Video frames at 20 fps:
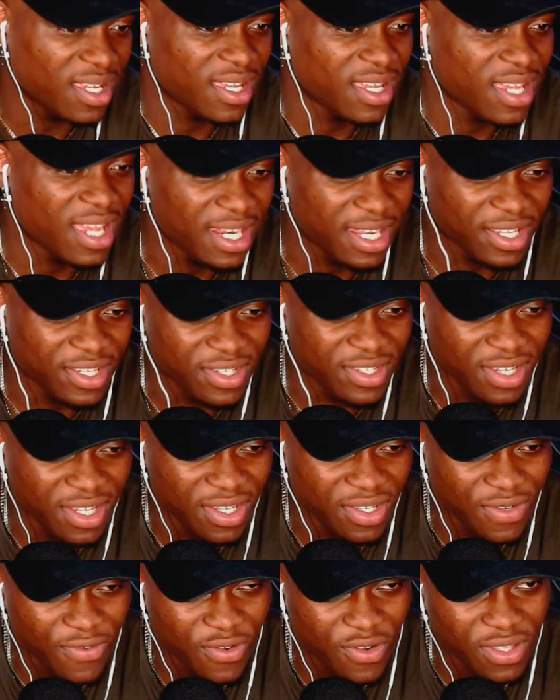an
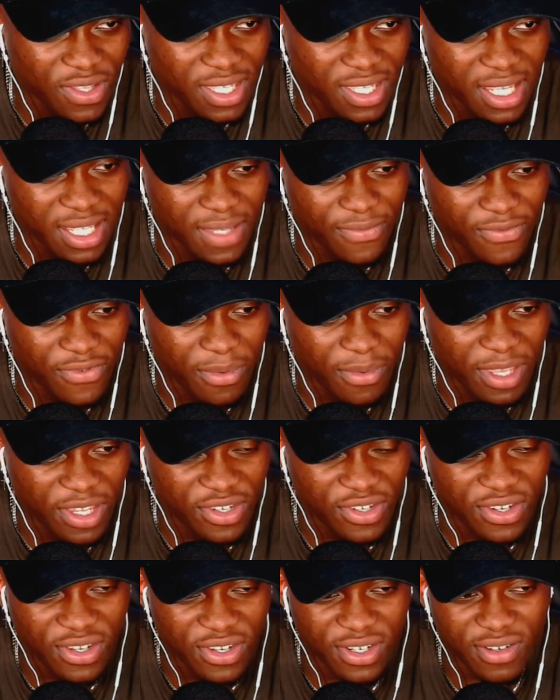exchange of contact
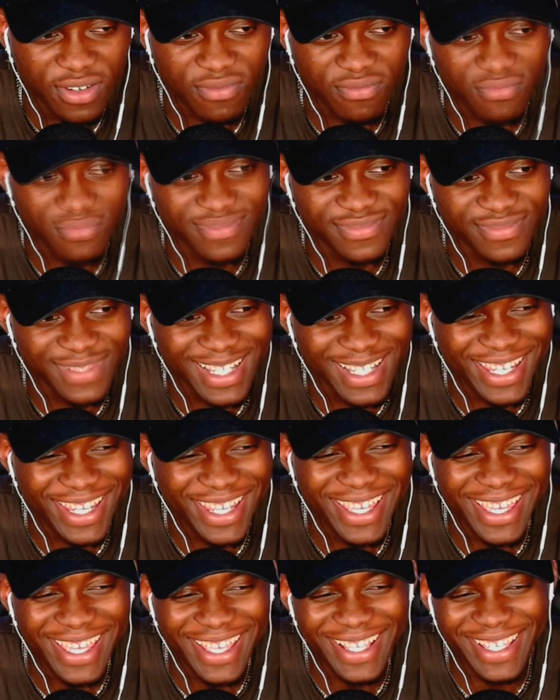information. Gee,
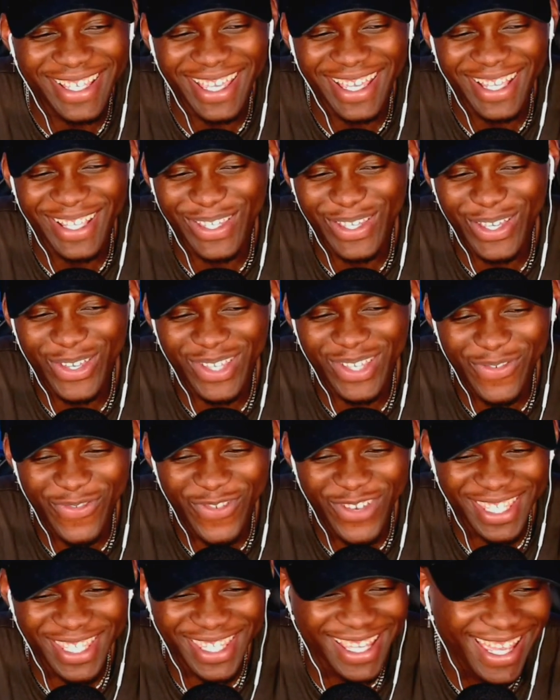he's sitting so
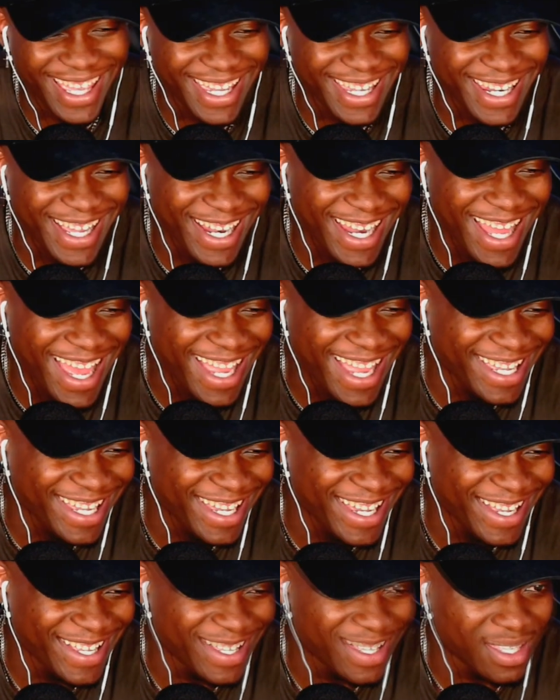sophisticated, I like it.